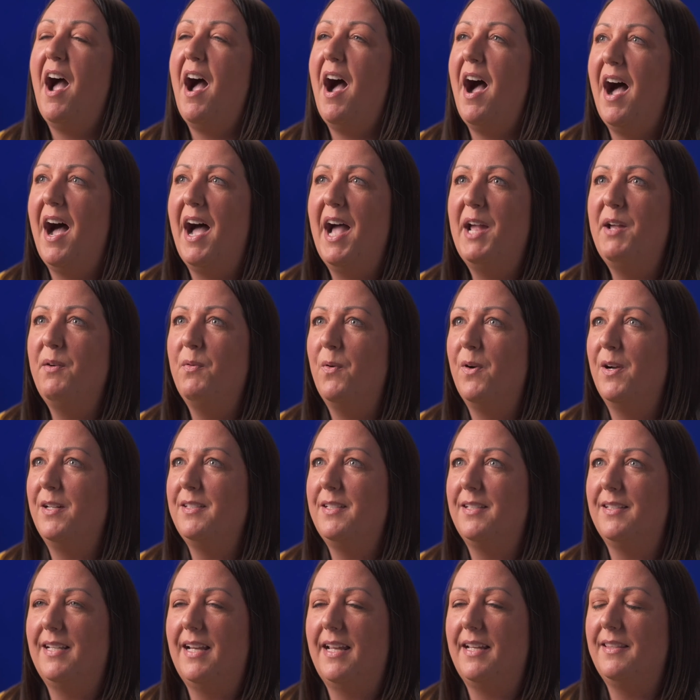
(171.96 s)
I
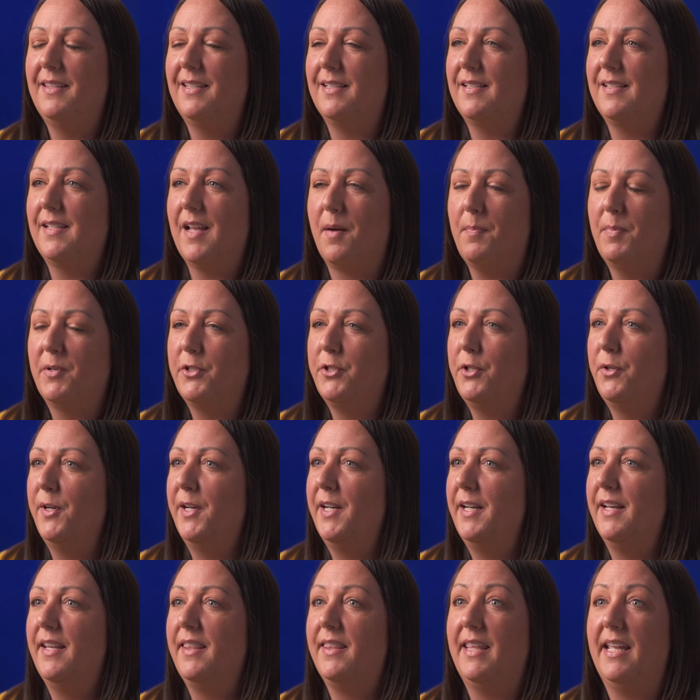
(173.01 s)
want to take this
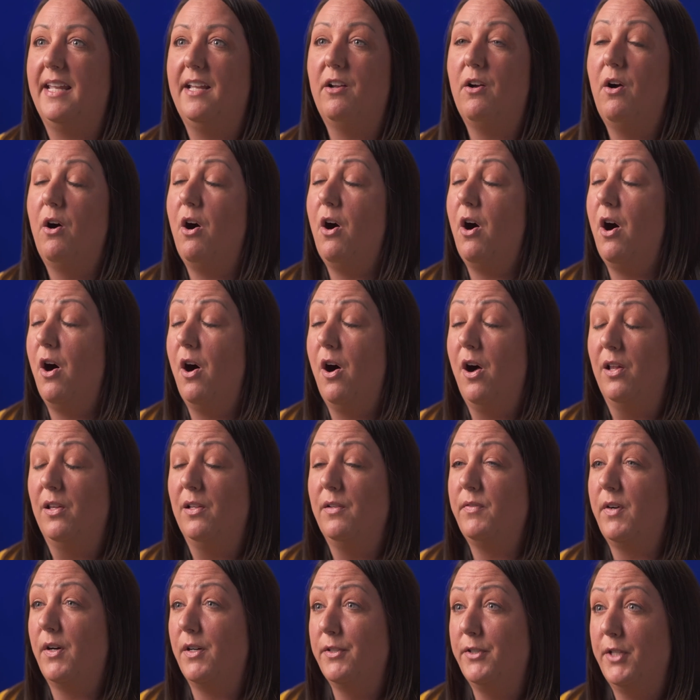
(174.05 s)
opportunity to thank all
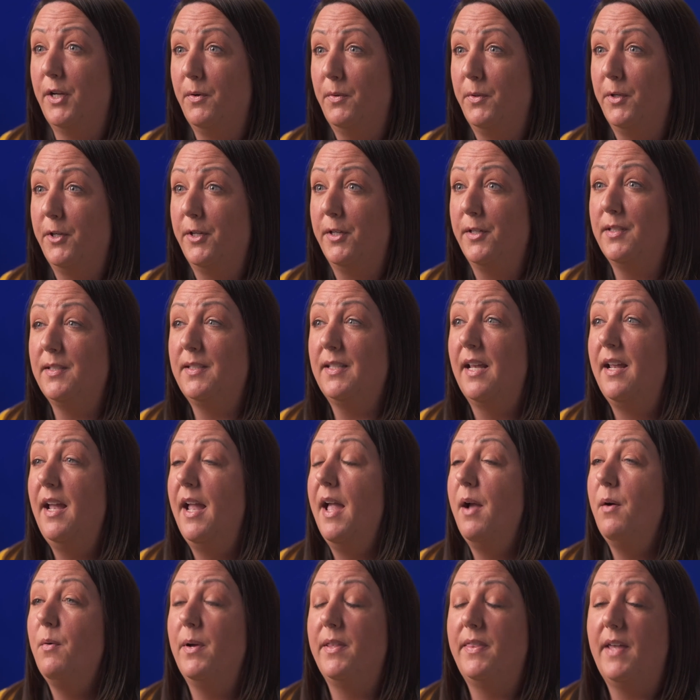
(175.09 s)
of our donors.
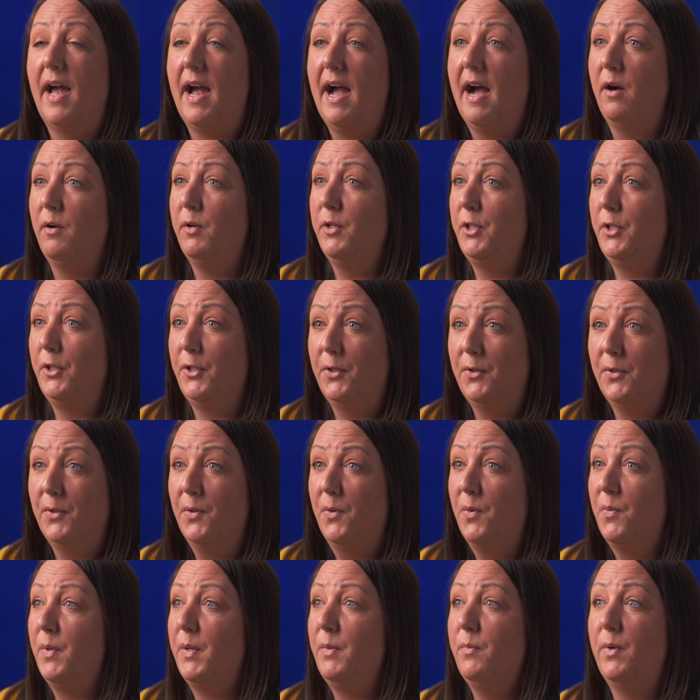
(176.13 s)
Without
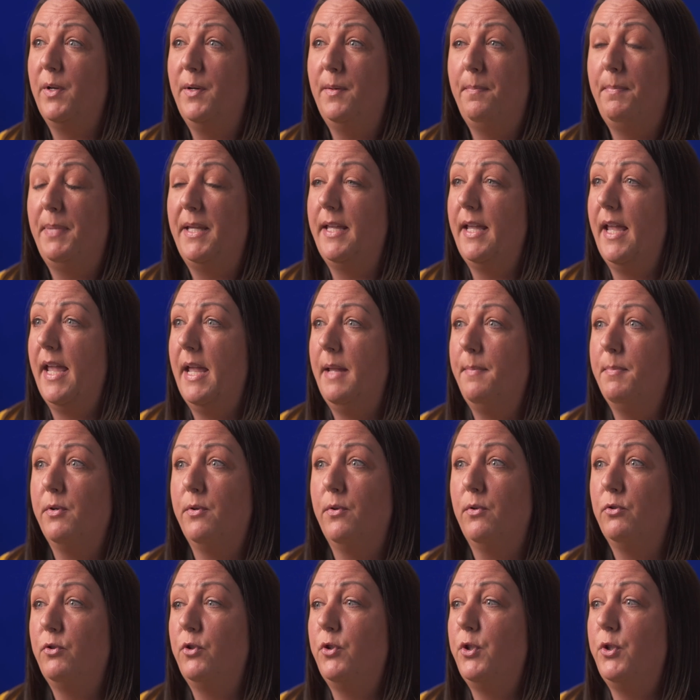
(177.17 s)
you, we wouldn't be
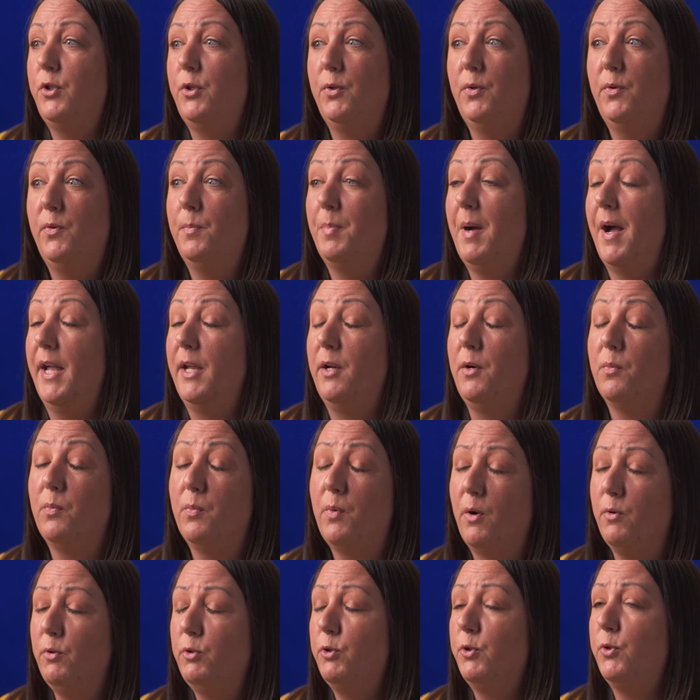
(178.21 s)
able to buy
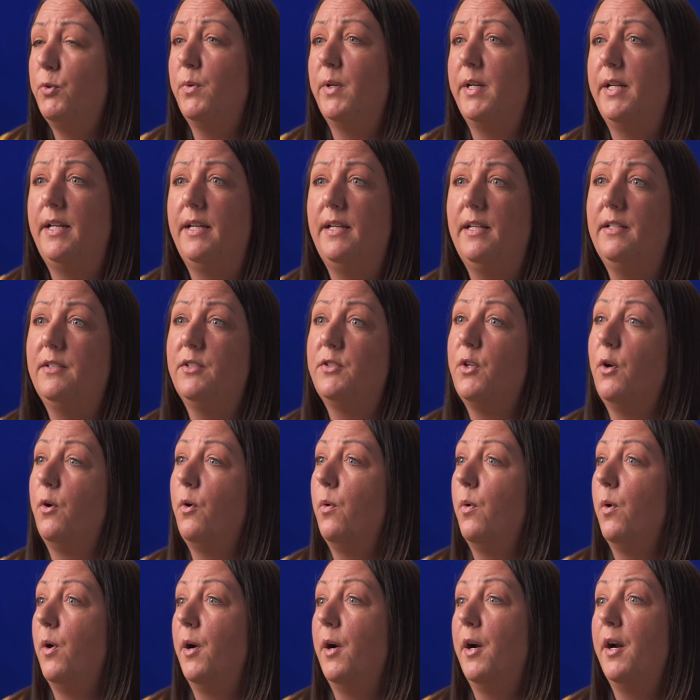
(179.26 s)
groceries
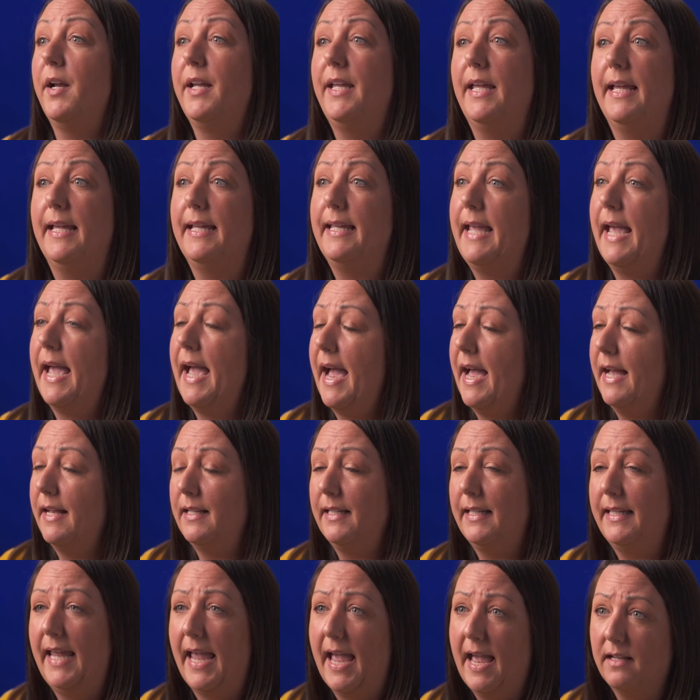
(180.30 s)
or get
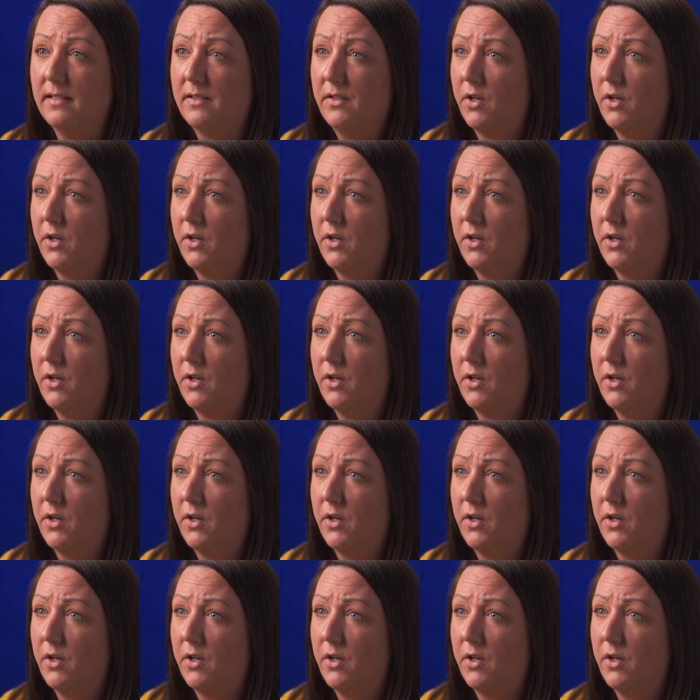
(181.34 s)
gas